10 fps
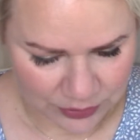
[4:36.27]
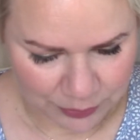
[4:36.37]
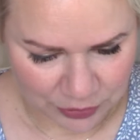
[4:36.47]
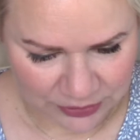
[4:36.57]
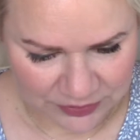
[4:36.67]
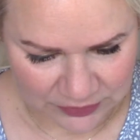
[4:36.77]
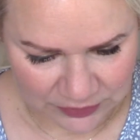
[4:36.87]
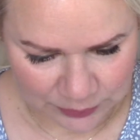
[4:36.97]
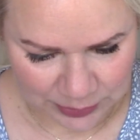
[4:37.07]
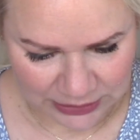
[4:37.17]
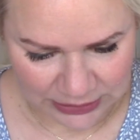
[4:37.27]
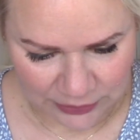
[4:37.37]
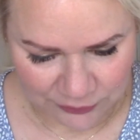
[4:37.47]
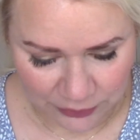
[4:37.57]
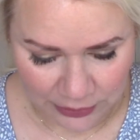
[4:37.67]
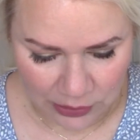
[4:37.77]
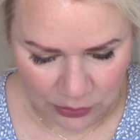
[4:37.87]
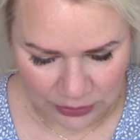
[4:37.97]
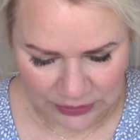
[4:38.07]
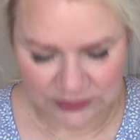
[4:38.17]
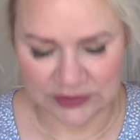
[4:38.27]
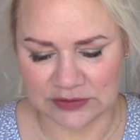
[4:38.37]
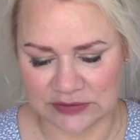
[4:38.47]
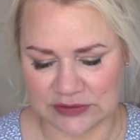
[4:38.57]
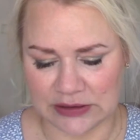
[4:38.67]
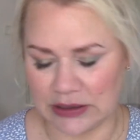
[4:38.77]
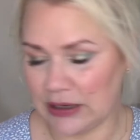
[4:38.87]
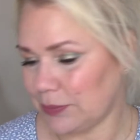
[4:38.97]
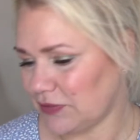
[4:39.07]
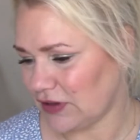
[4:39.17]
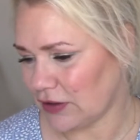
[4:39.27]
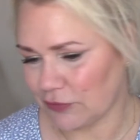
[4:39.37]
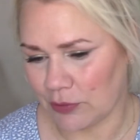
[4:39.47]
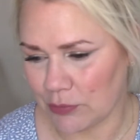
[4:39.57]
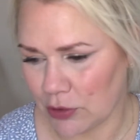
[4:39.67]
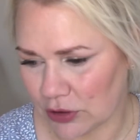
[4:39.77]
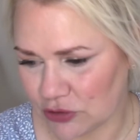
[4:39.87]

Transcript: product that has been here for the longest is the lipstick from Marc